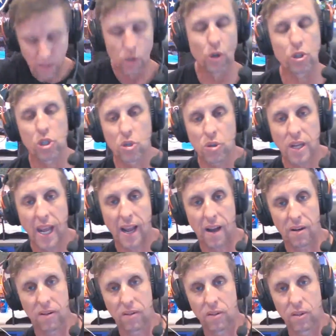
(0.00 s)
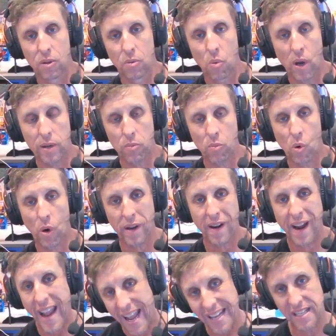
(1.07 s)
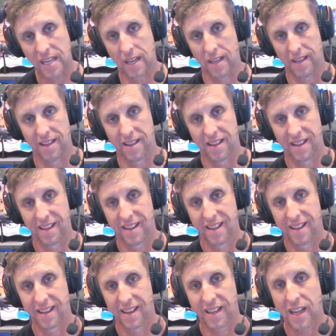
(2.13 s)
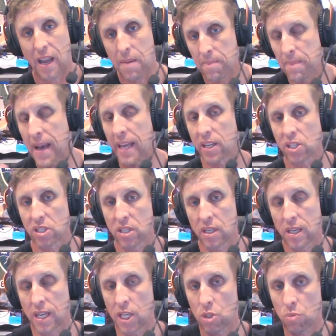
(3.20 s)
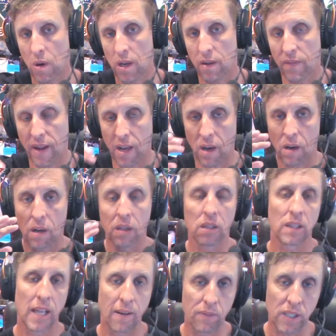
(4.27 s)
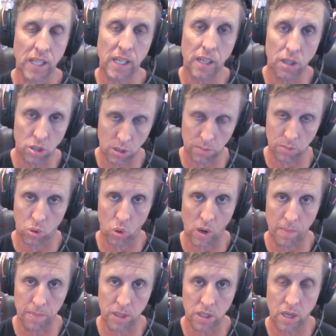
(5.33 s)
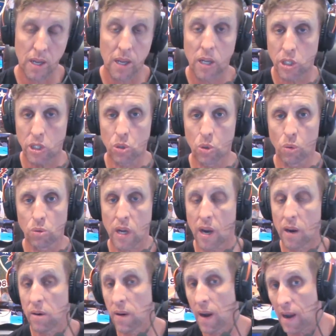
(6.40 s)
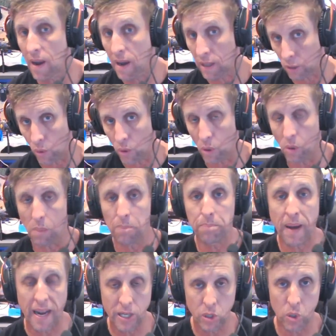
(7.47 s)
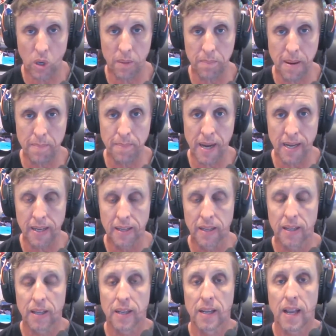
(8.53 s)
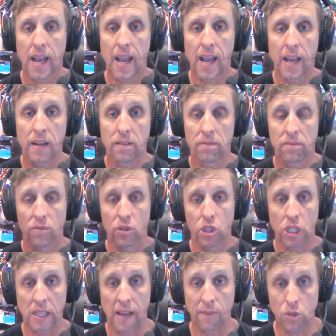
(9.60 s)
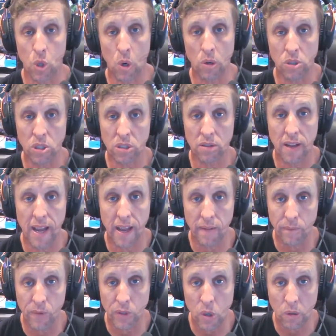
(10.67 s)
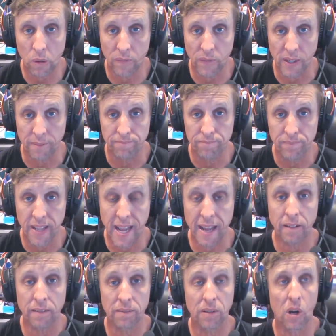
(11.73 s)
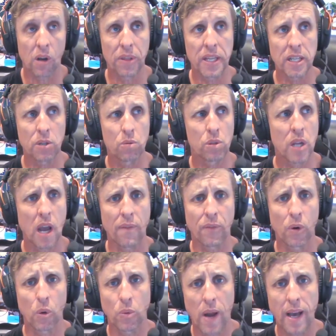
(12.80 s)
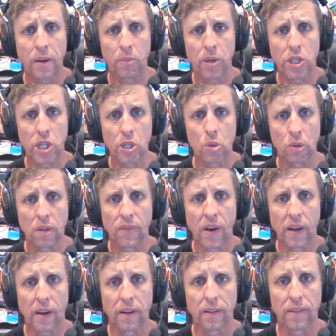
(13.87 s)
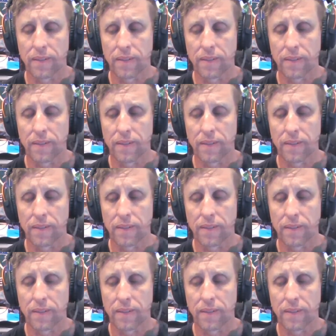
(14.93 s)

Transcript: Nutsukau, the White Warrior Et. Okay, Madison is one of our lovely subscribers. She's also a loyal Patreon member, and she loves dogs and photography. And I think she was going for a run when she took the photo.